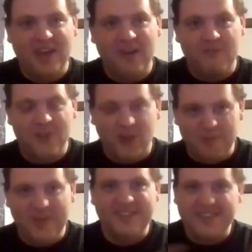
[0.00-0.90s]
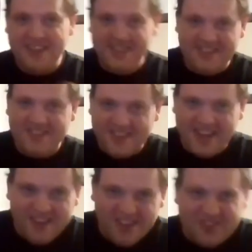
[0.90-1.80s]
how Feldman teases your
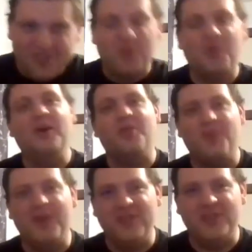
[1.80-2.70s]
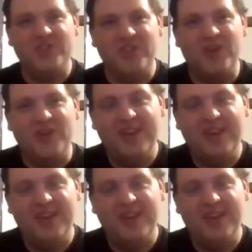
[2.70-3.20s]
character throughout the run of the show.